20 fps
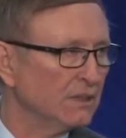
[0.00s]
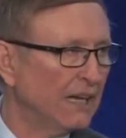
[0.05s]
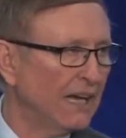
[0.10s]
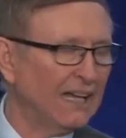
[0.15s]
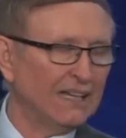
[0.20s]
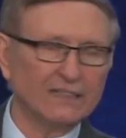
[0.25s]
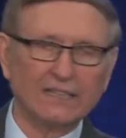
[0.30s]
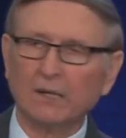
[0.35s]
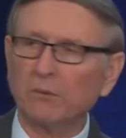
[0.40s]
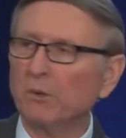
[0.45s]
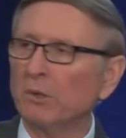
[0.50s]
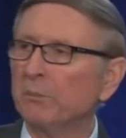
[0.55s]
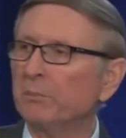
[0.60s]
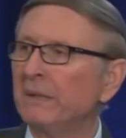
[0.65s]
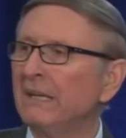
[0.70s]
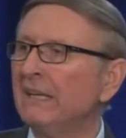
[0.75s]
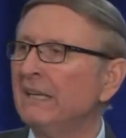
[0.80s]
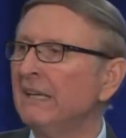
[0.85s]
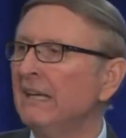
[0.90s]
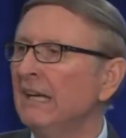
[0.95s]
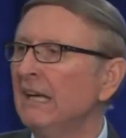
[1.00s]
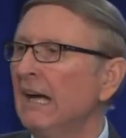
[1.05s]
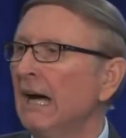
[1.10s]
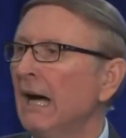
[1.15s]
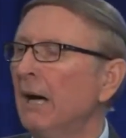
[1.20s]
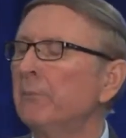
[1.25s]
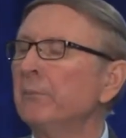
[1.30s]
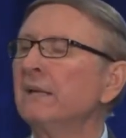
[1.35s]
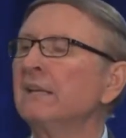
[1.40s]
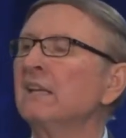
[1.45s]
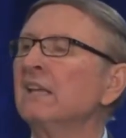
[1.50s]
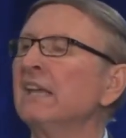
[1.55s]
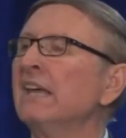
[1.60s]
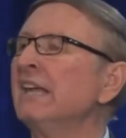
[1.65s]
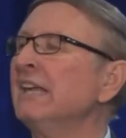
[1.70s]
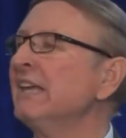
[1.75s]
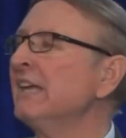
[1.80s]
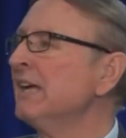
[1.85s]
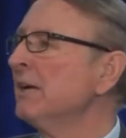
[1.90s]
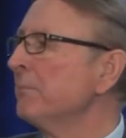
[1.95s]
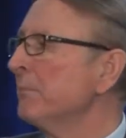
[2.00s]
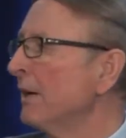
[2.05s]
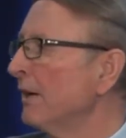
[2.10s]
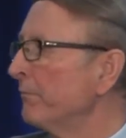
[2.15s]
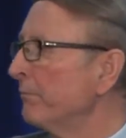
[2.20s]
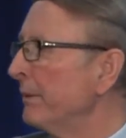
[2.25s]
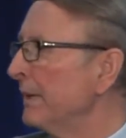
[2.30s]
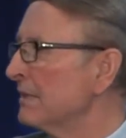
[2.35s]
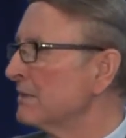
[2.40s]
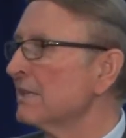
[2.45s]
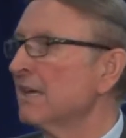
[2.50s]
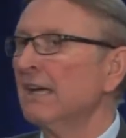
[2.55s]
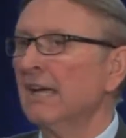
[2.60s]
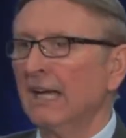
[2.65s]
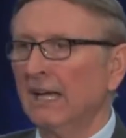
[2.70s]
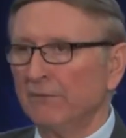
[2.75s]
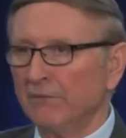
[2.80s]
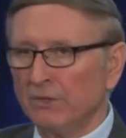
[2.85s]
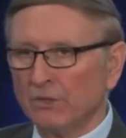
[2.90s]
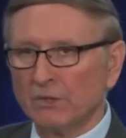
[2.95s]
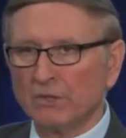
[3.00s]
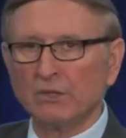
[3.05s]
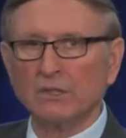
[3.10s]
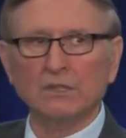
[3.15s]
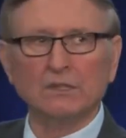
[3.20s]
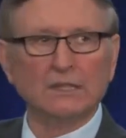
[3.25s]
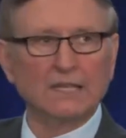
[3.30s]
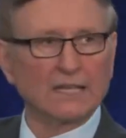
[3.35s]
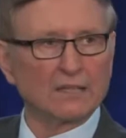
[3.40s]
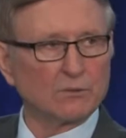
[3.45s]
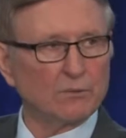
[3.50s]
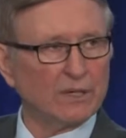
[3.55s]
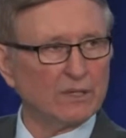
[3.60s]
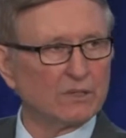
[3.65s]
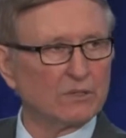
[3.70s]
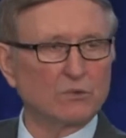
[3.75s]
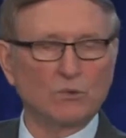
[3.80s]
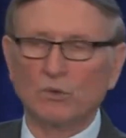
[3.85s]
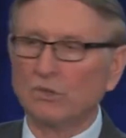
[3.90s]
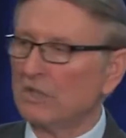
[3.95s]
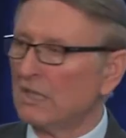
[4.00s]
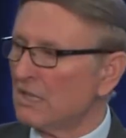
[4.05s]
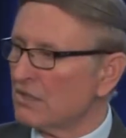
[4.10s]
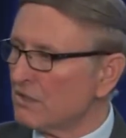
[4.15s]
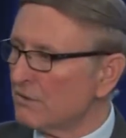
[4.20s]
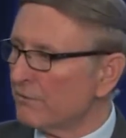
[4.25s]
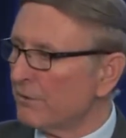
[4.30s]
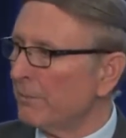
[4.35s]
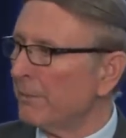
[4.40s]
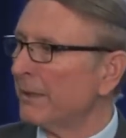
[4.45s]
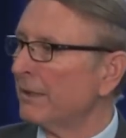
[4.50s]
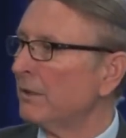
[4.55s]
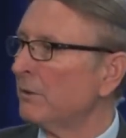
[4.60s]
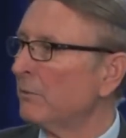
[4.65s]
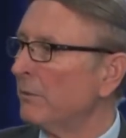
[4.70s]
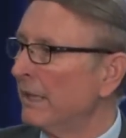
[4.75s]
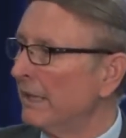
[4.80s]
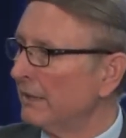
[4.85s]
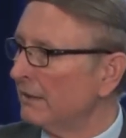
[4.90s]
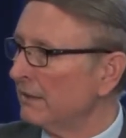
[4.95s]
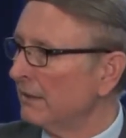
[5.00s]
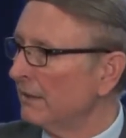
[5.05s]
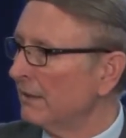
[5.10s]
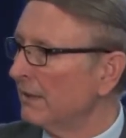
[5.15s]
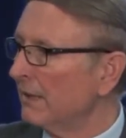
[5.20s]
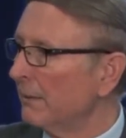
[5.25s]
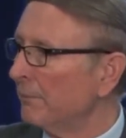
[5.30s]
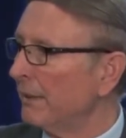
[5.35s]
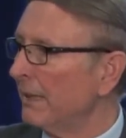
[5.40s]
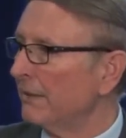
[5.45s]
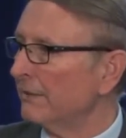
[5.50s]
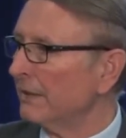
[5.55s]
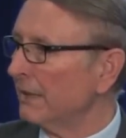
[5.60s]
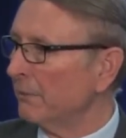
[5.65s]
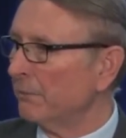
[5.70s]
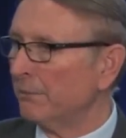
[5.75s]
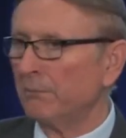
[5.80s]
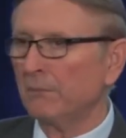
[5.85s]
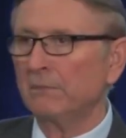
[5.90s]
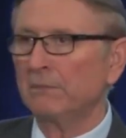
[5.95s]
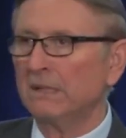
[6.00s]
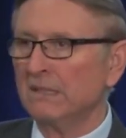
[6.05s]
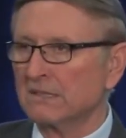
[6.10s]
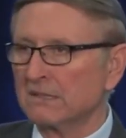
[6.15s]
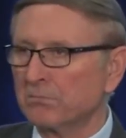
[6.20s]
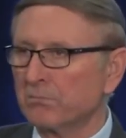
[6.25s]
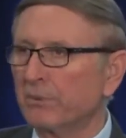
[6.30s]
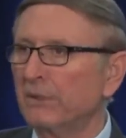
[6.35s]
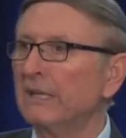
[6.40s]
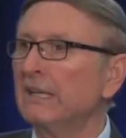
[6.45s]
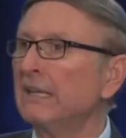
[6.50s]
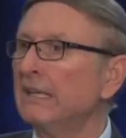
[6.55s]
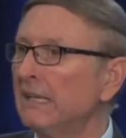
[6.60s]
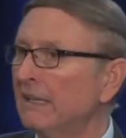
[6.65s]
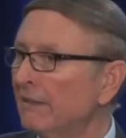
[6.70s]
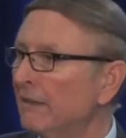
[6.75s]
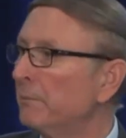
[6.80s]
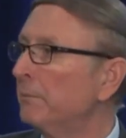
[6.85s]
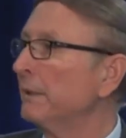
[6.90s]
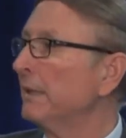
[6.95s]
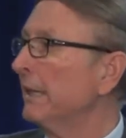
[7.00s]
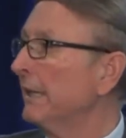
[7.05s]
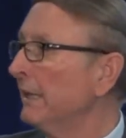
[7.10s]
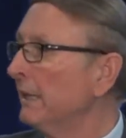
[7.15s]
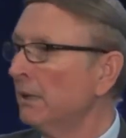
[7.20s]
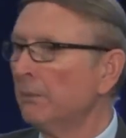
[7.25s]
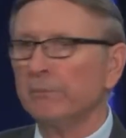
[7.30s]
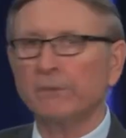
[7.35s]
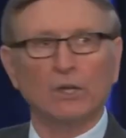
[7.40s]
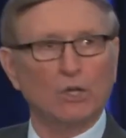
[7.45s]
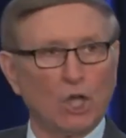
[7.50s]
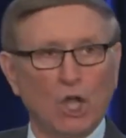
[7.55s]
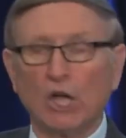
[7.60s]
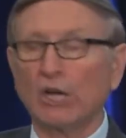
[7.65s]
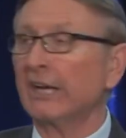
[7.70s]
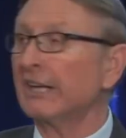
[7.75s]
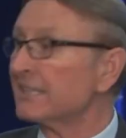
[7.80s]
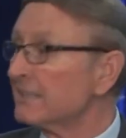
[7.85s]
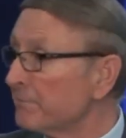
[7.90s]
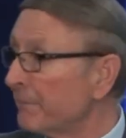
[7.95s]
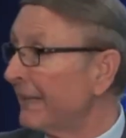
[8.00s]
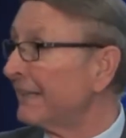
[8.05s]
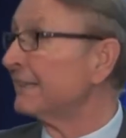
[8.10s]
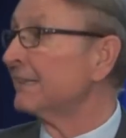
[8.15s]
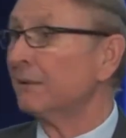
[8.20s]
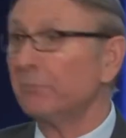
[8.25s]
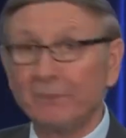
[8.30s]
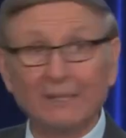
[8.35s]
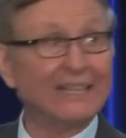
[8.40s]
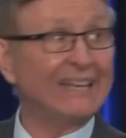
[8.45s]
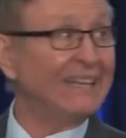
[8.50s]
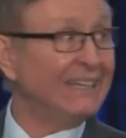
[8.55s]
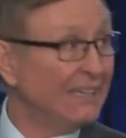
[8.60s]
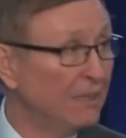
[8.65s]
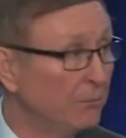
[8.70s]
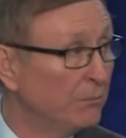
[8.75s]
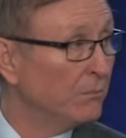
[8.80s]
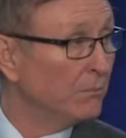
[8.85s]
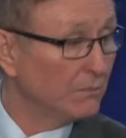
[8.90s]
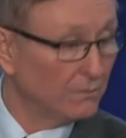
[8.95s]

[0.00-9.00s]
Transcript: and there will be a millennium of peace. Have you heard that quotation from Ellen White about them, this bringing in the millennium, the long expected millennium?